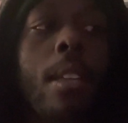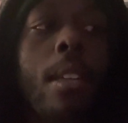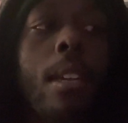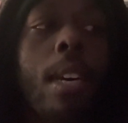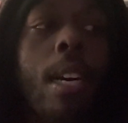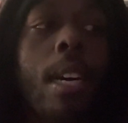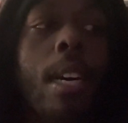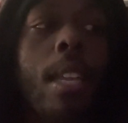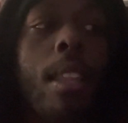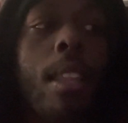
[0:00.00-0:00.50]

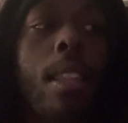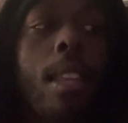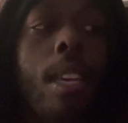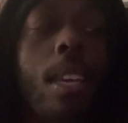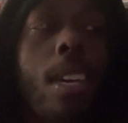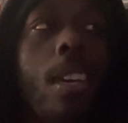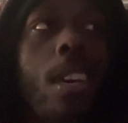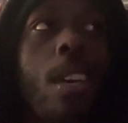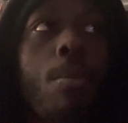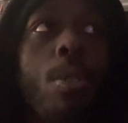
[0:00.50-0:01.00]
I think
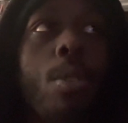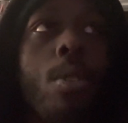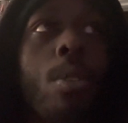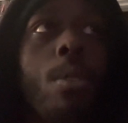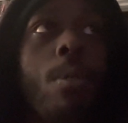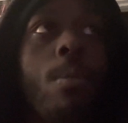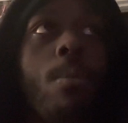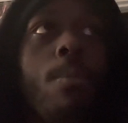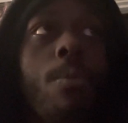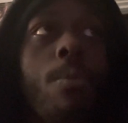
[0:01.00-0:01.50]
I was
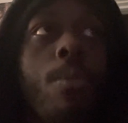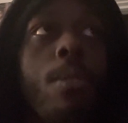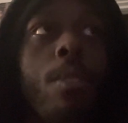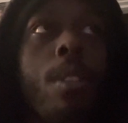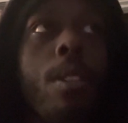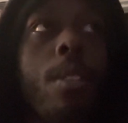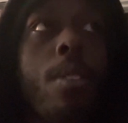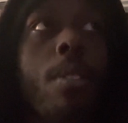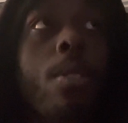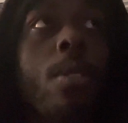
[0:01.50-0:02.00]
home for
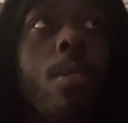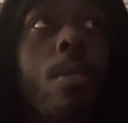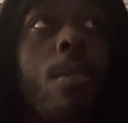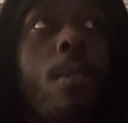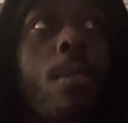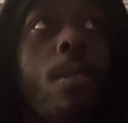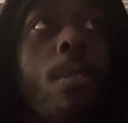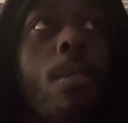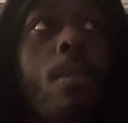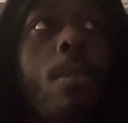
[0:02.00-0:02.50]
this.
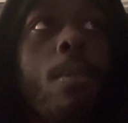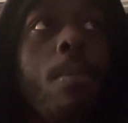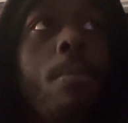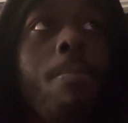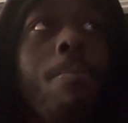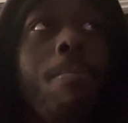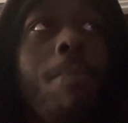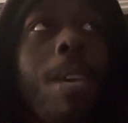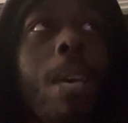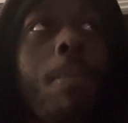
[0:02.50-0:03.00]

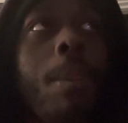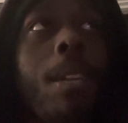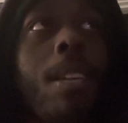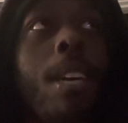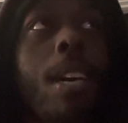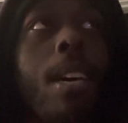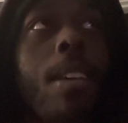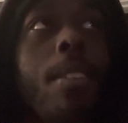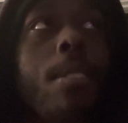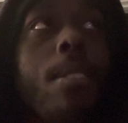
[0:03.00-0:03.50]
Maybe
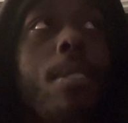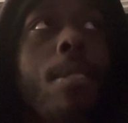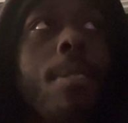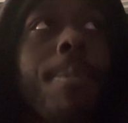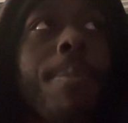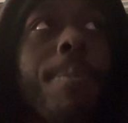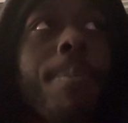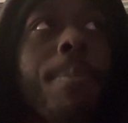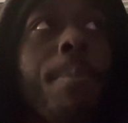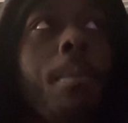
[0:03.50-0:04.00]
not.
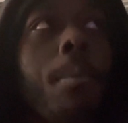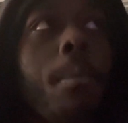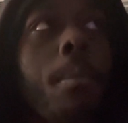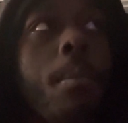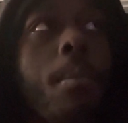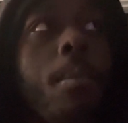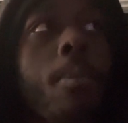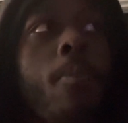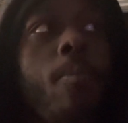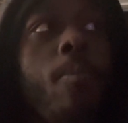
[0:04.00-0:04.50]

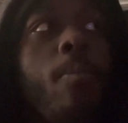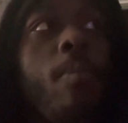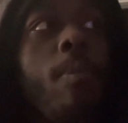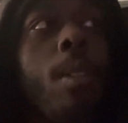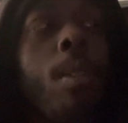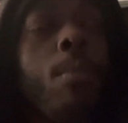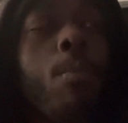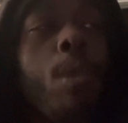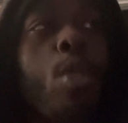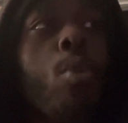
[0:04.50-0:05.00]

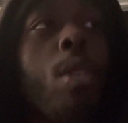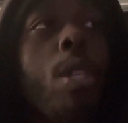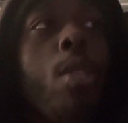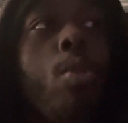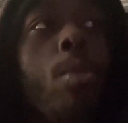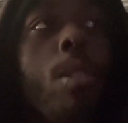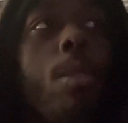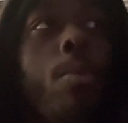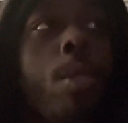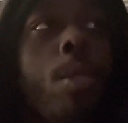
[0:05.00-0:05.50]
But
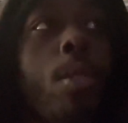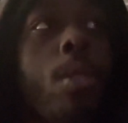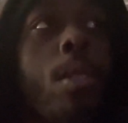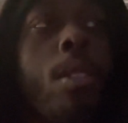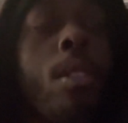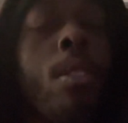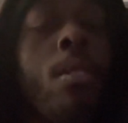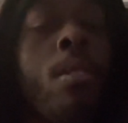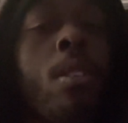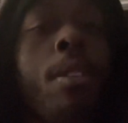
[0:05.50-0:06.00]
2020 was good.
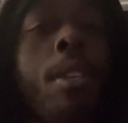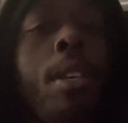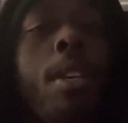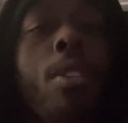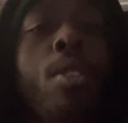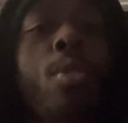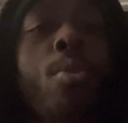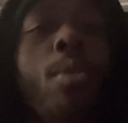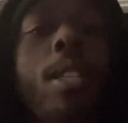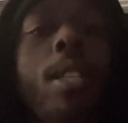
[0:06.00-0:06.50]

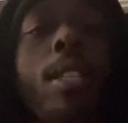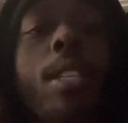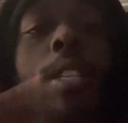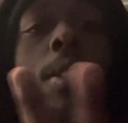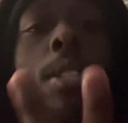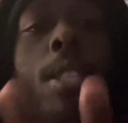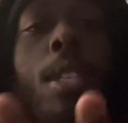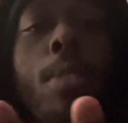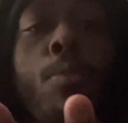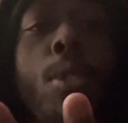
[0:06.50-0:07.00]

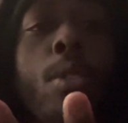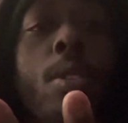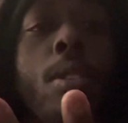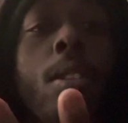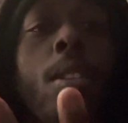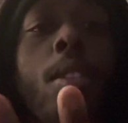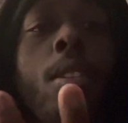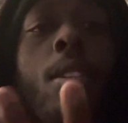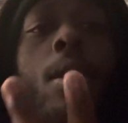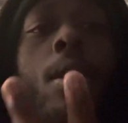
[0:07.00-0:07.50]
2019 was
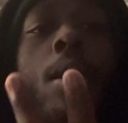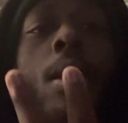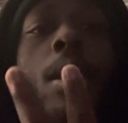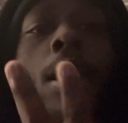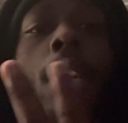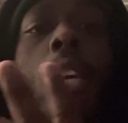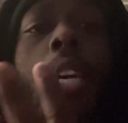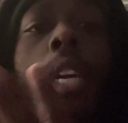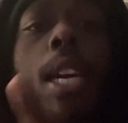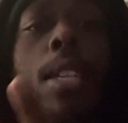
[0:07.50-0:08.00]
good.
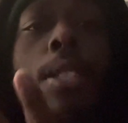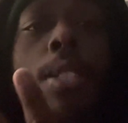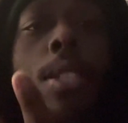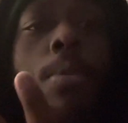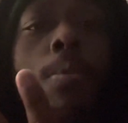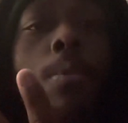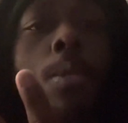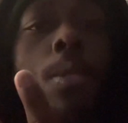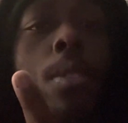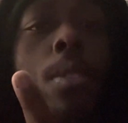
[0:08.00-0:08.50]

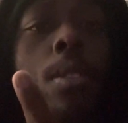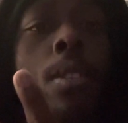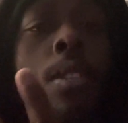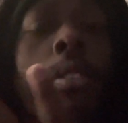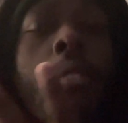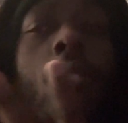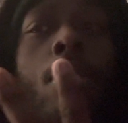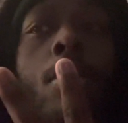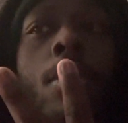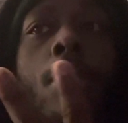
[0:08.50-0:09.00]
18 was good.
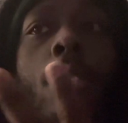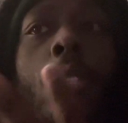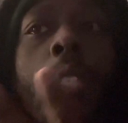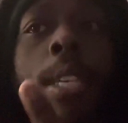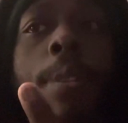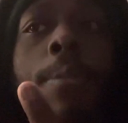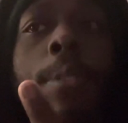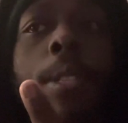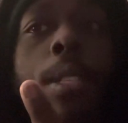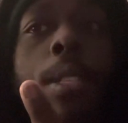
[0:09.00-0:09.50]

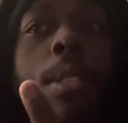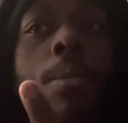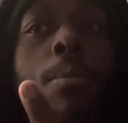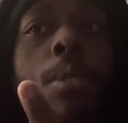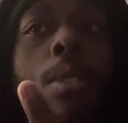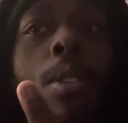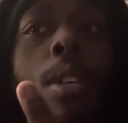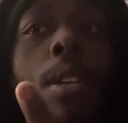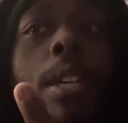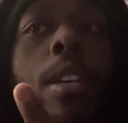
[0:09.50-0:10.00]
17 was
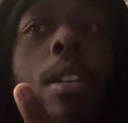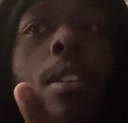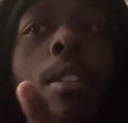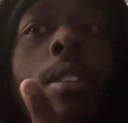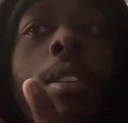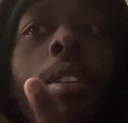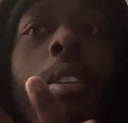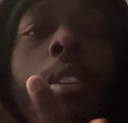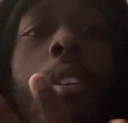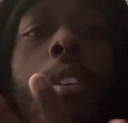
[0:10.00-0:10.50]
alright.
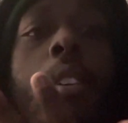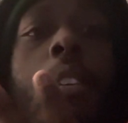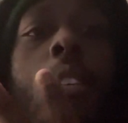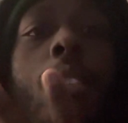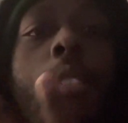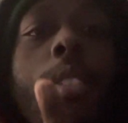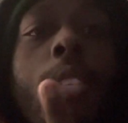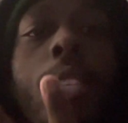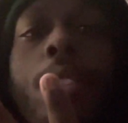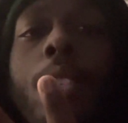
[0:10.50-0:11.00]

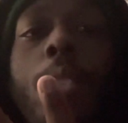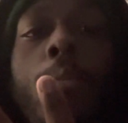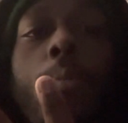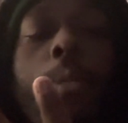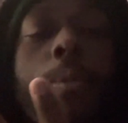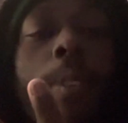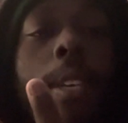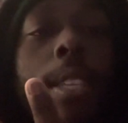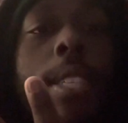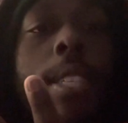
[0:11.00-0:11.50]
16 was
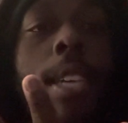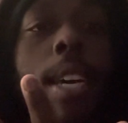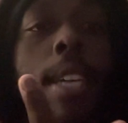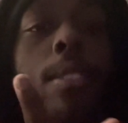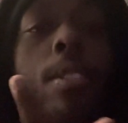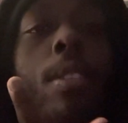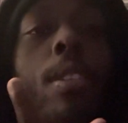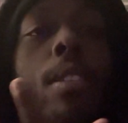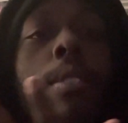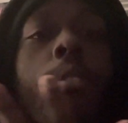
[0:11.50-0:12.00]

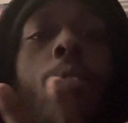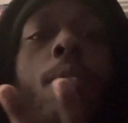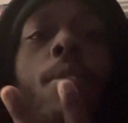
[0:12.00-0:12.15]
fantastic.